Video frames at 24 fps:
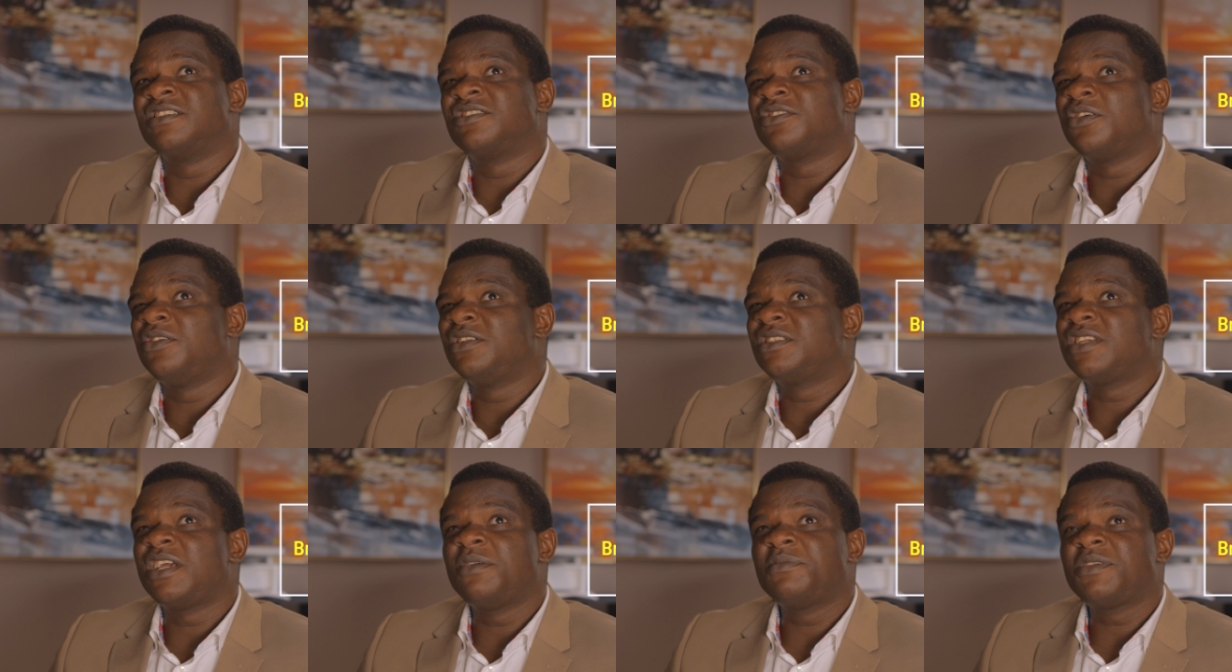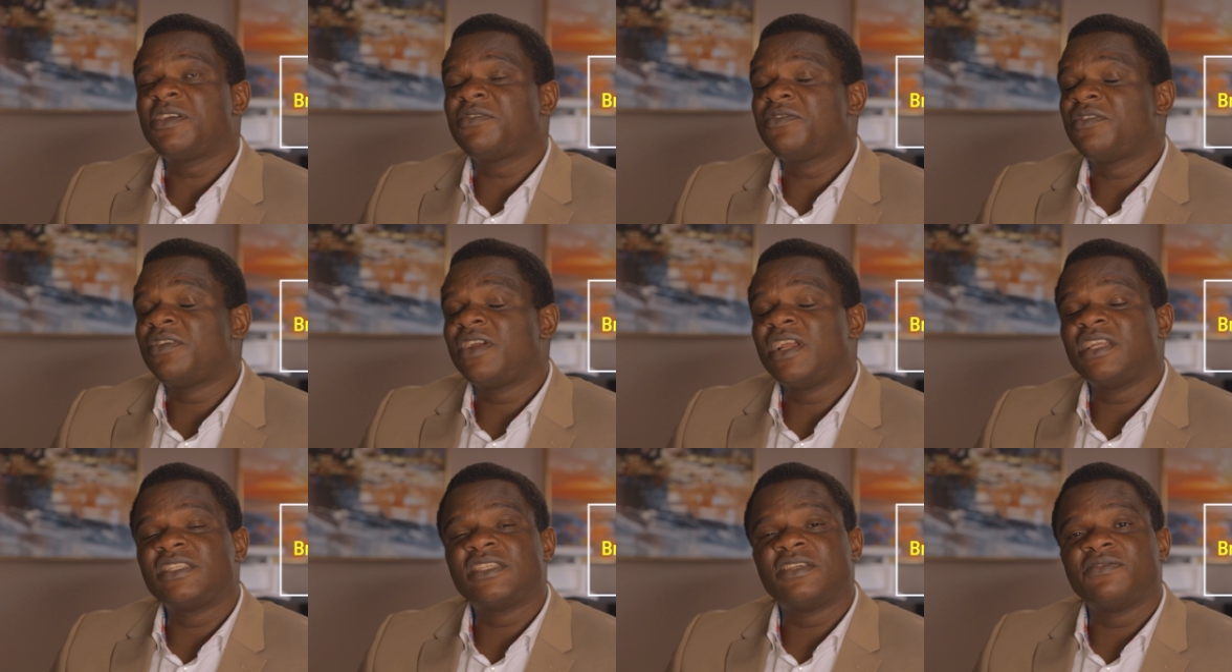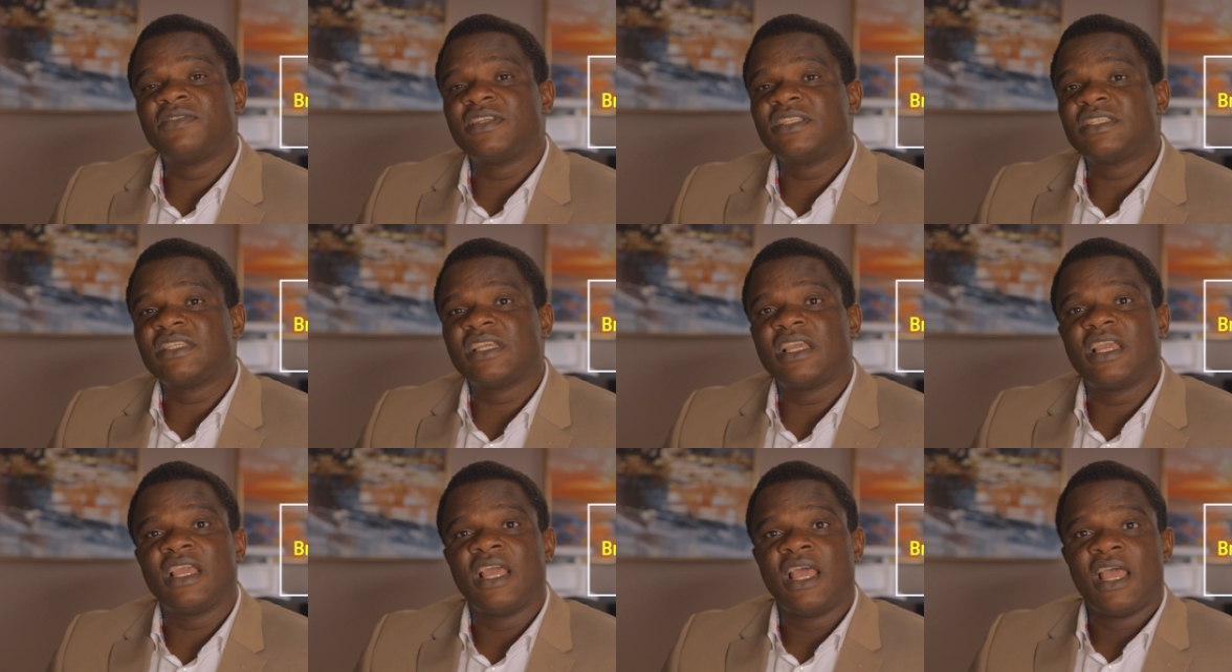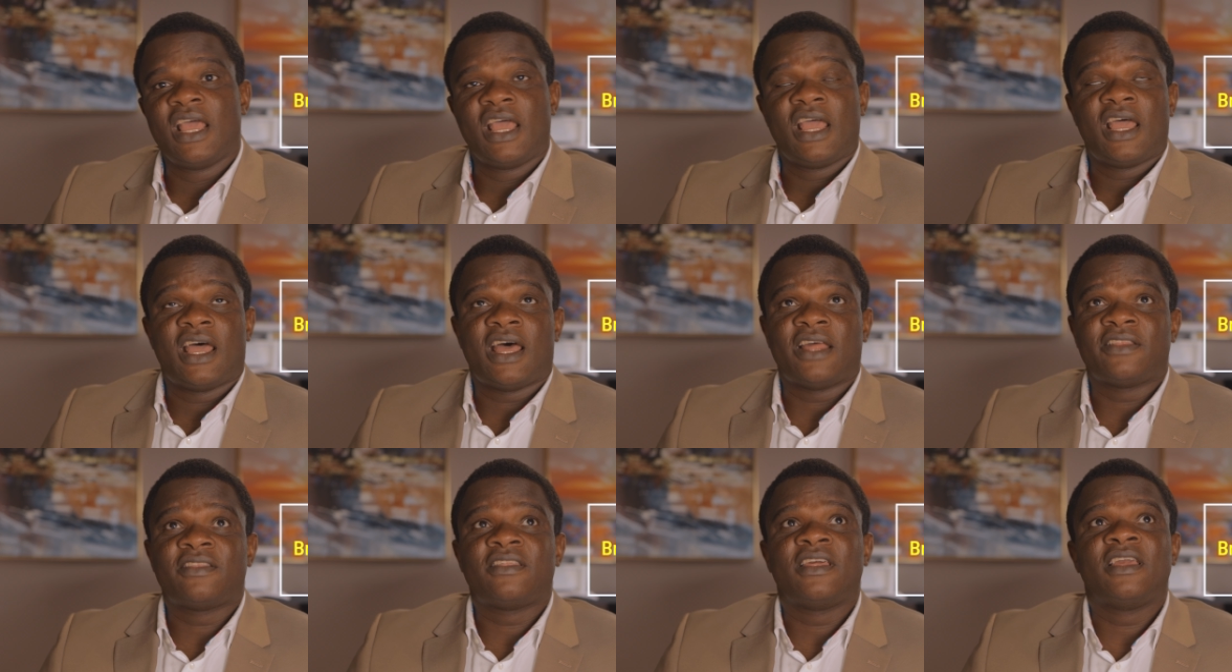So, in terms of creativity,
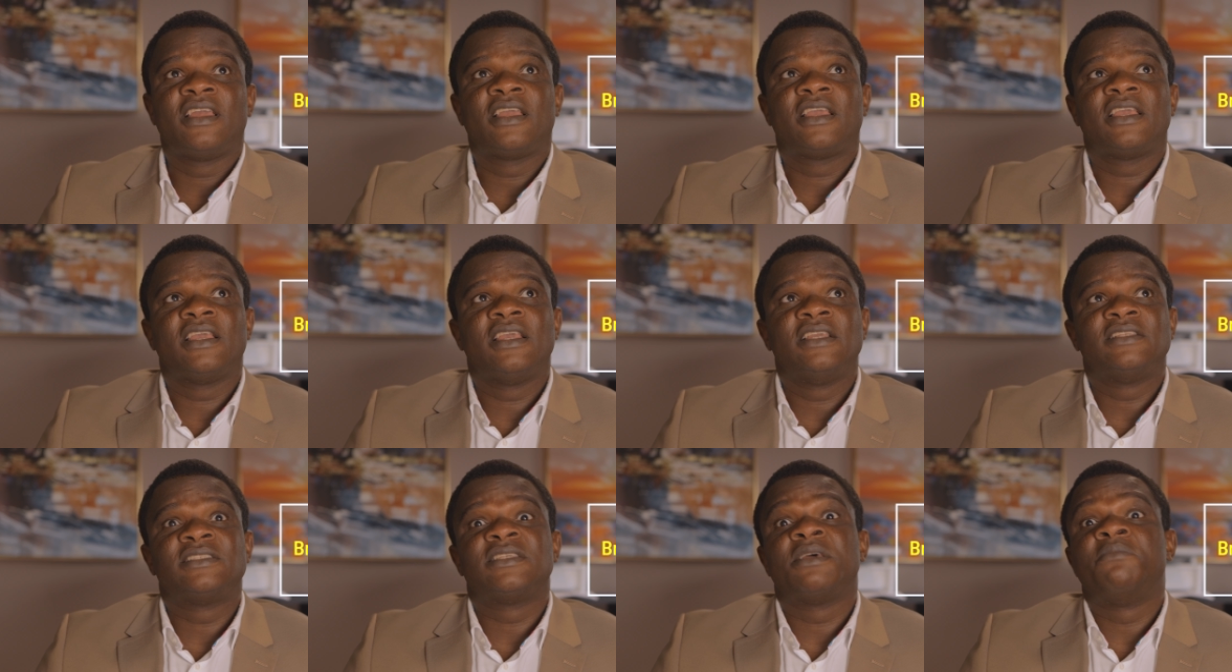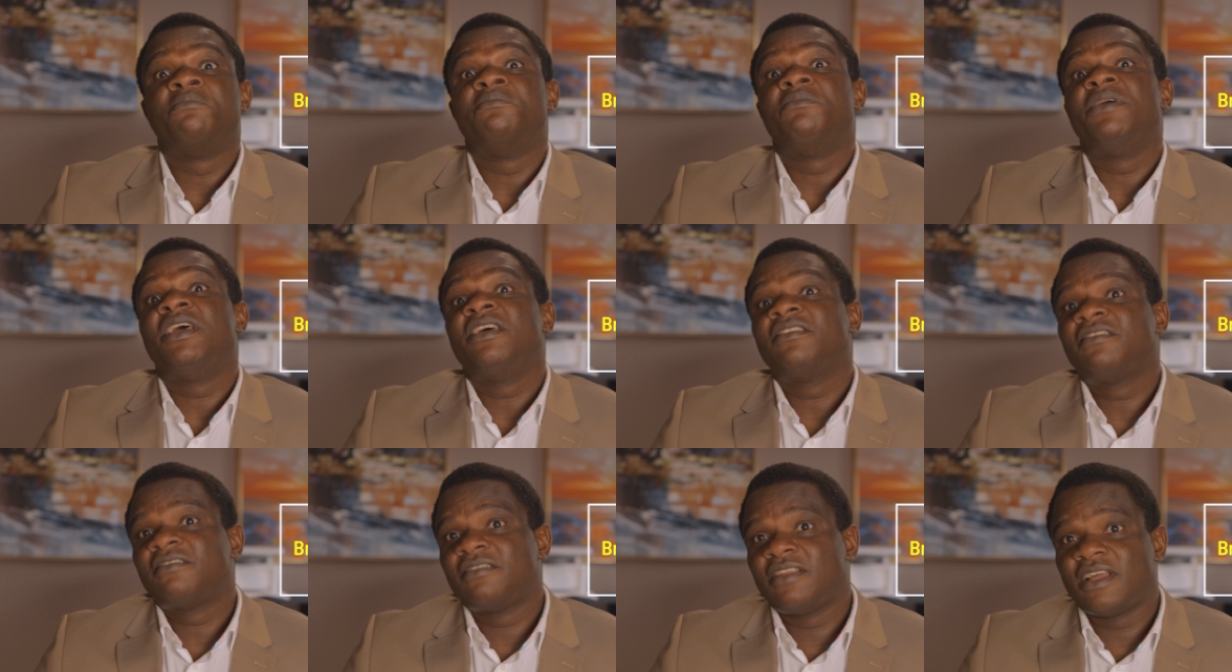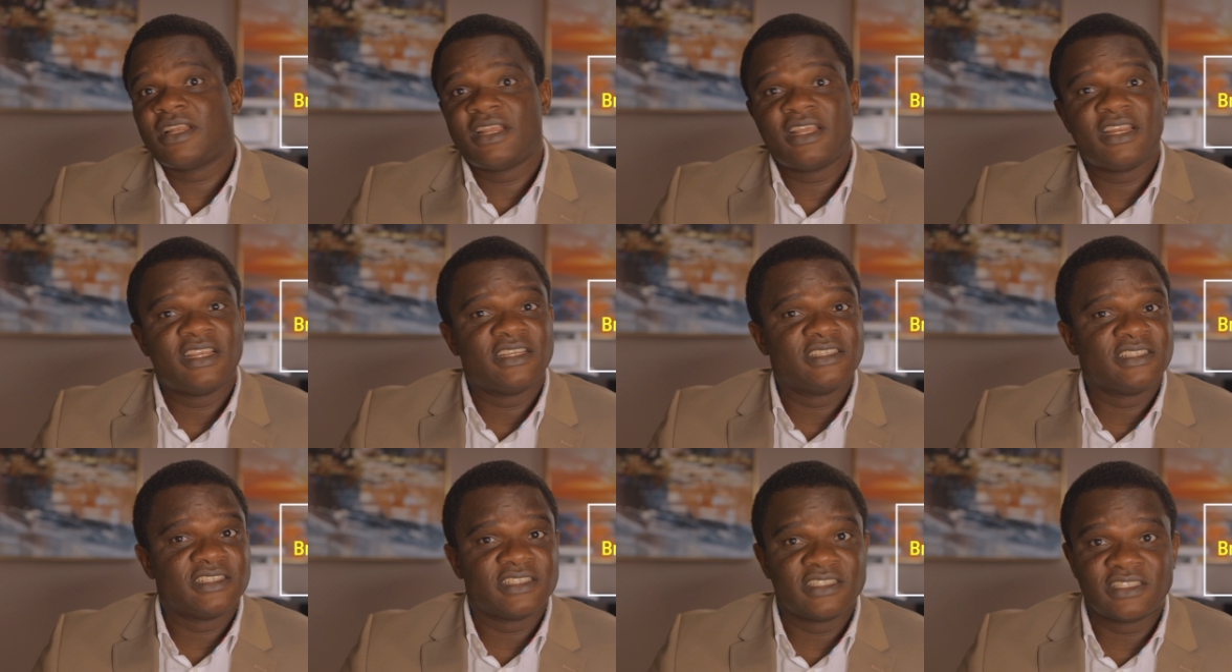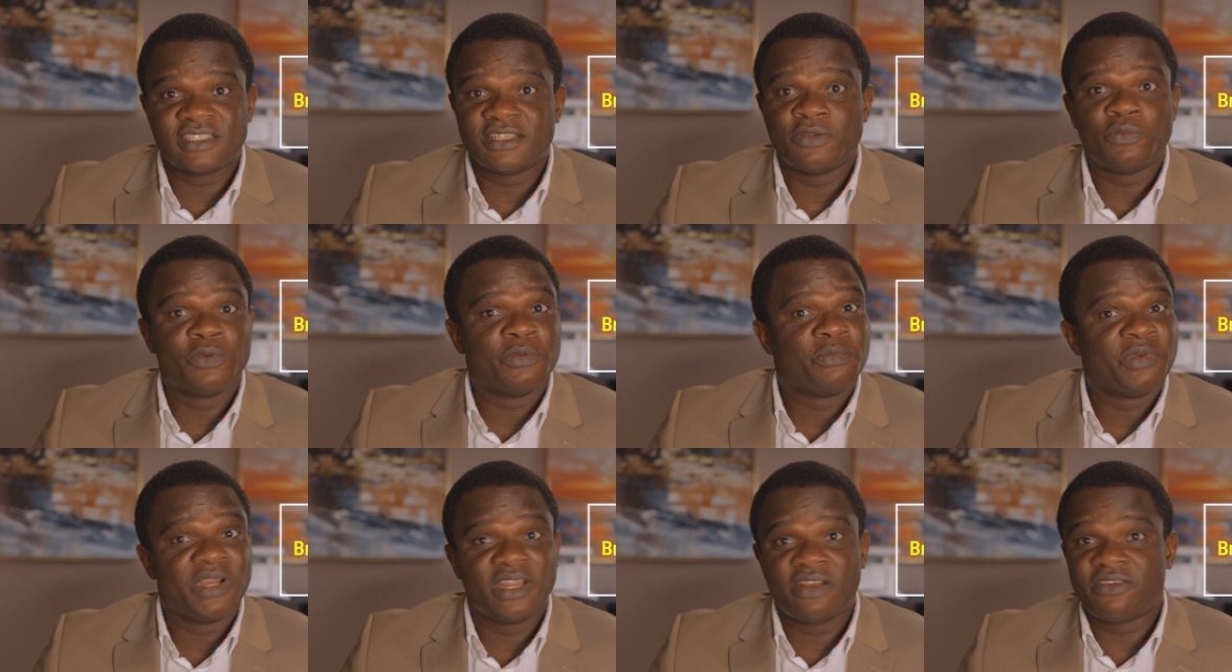I think it's a myth that agency
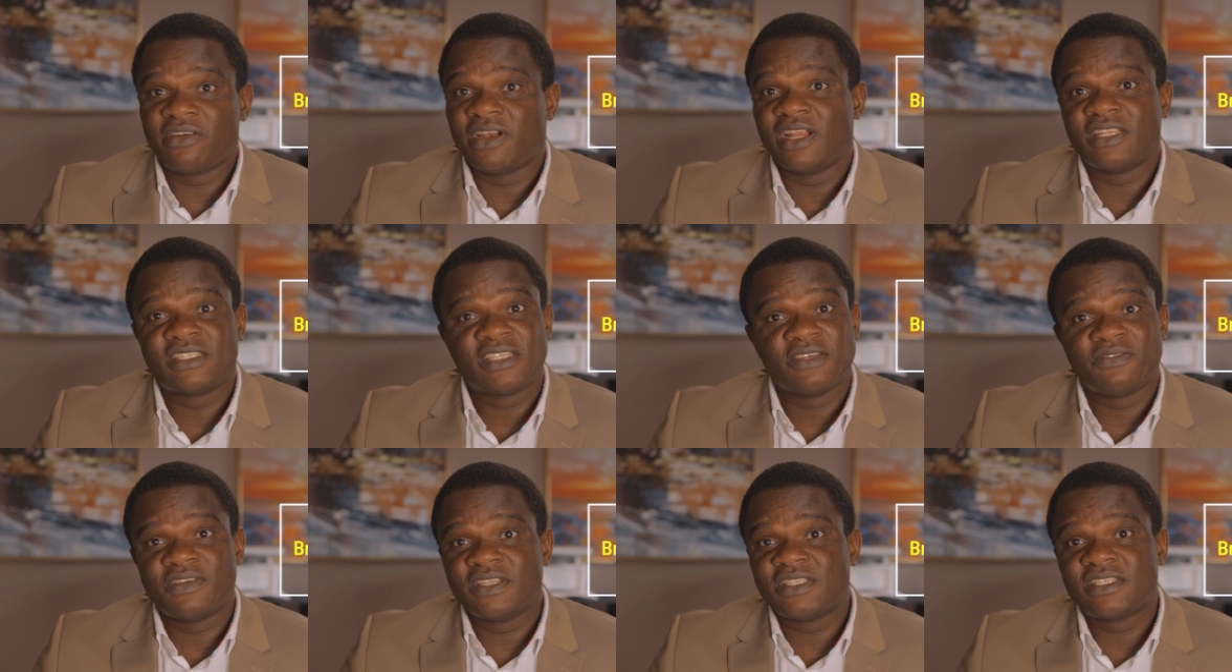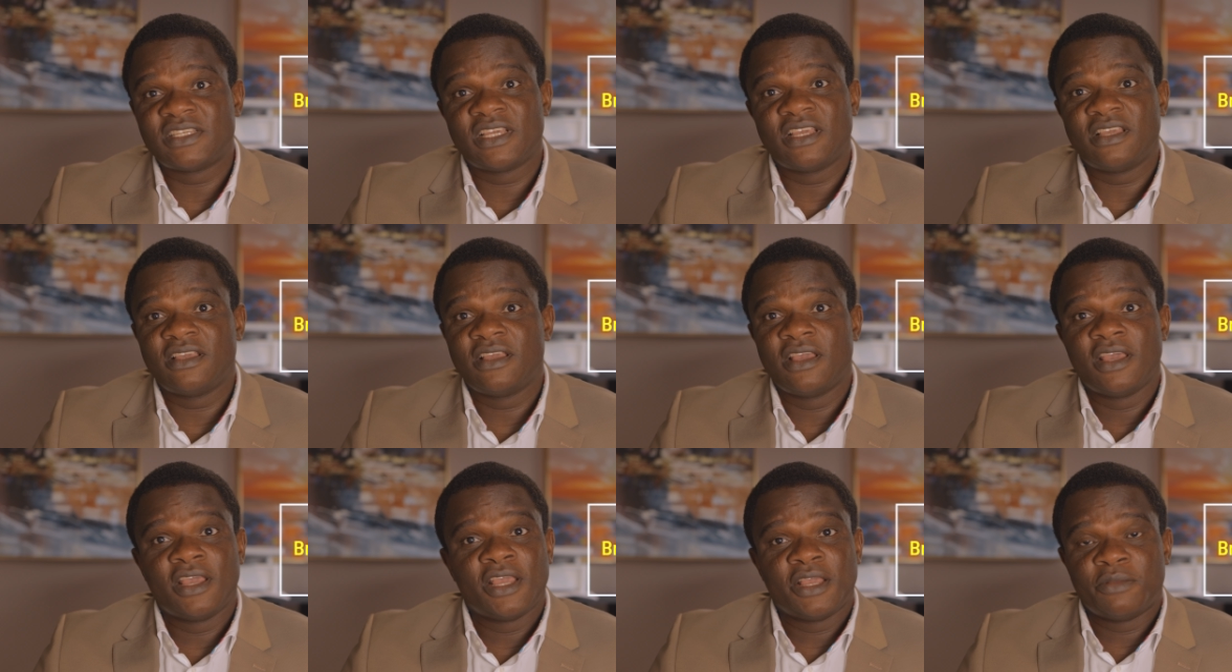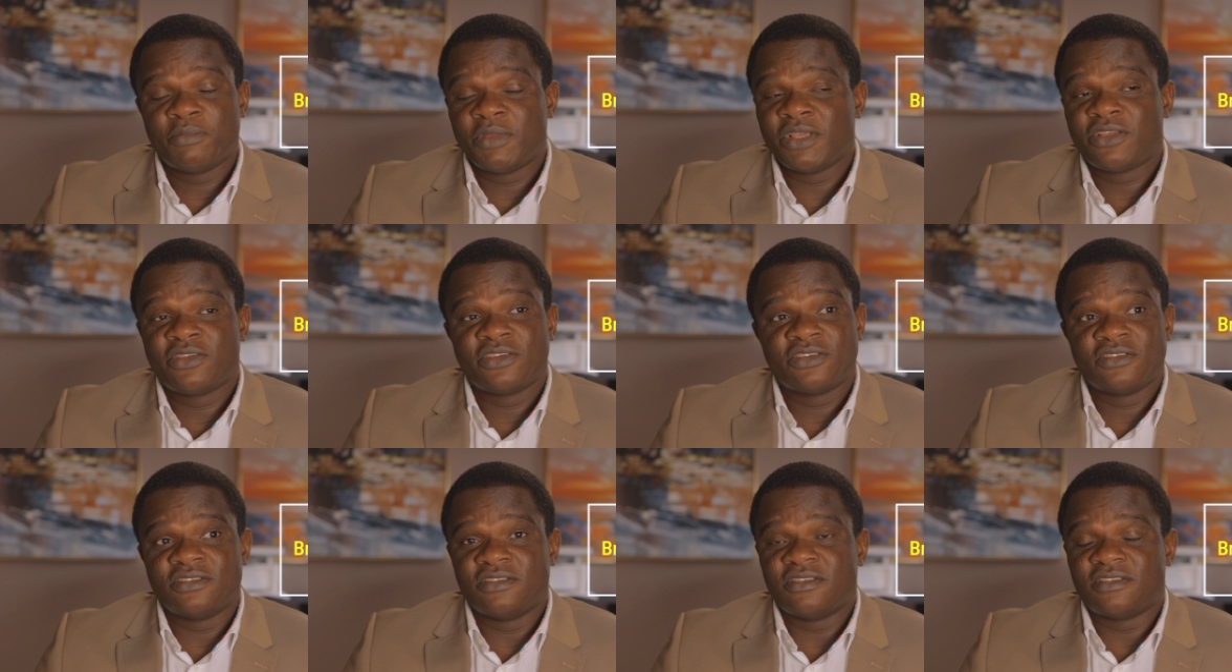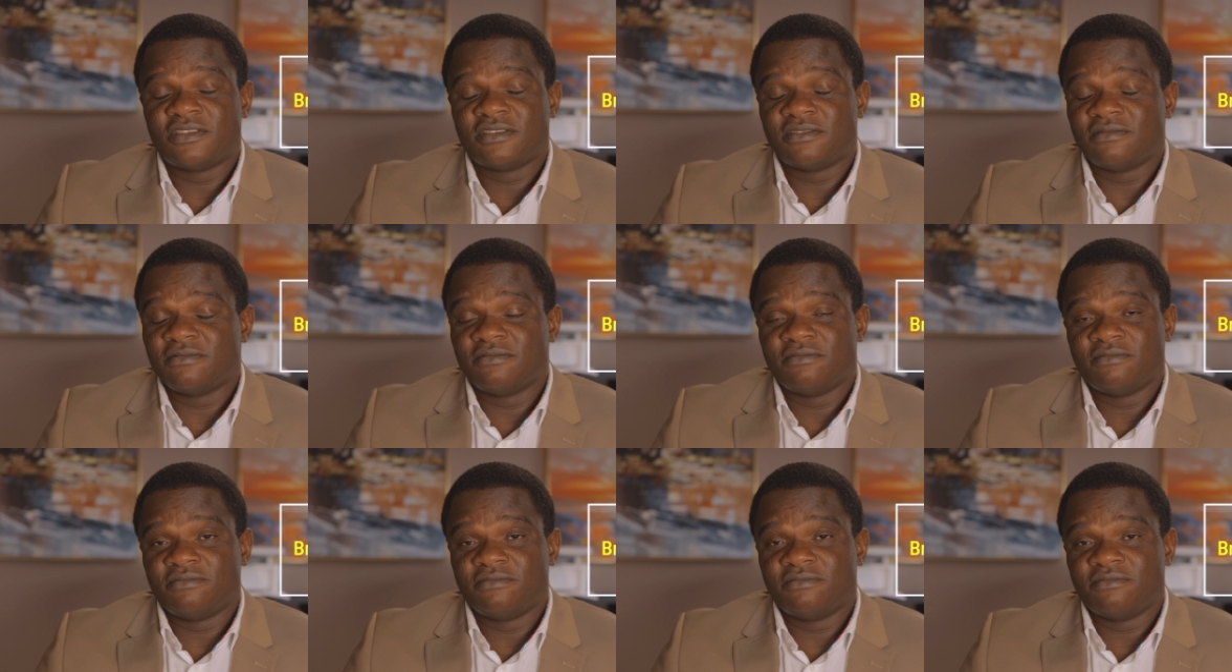will bring creativity because